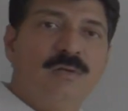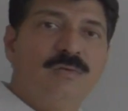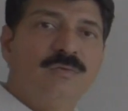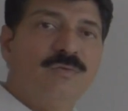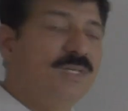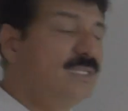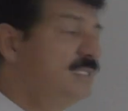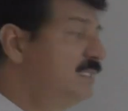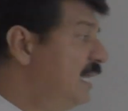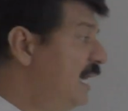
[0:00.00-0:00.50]

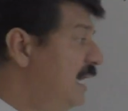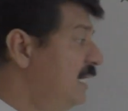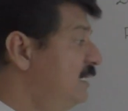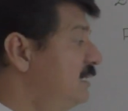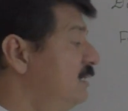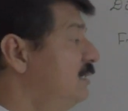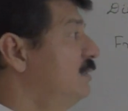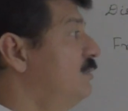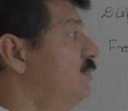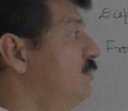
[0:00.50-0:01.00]
With that,
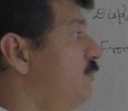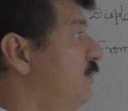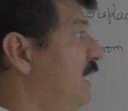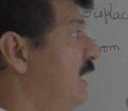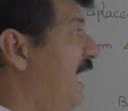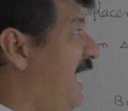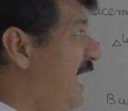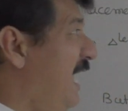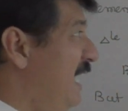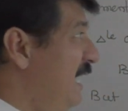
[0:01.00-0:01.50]
for
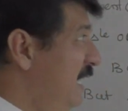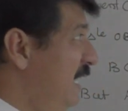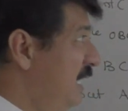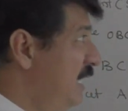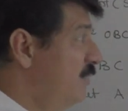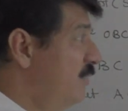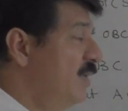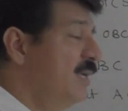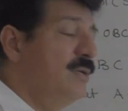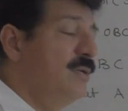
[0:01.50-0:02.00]
any
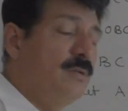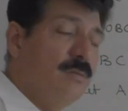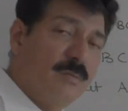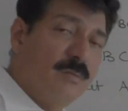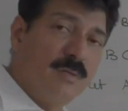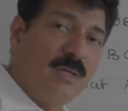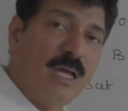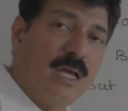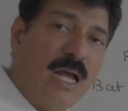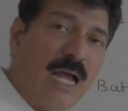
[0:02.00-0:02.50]
given
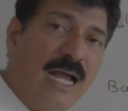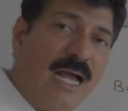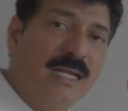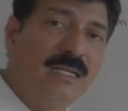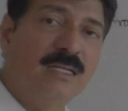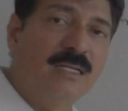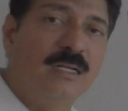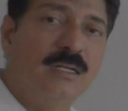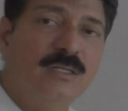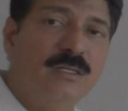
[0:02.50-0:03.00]

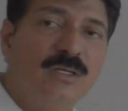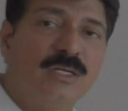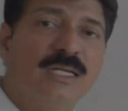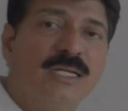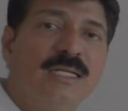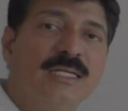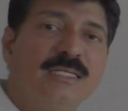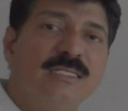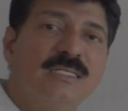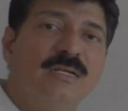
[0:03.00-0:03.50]
angle, you
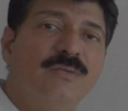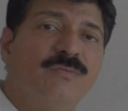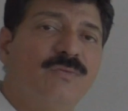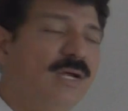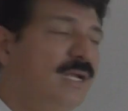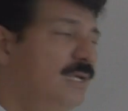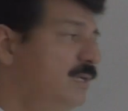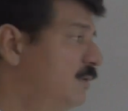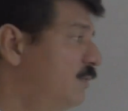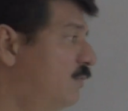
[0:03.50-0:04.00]
can easily
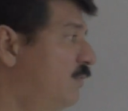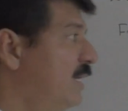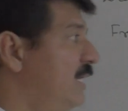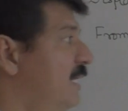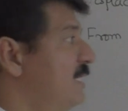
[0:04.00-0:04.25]
find. For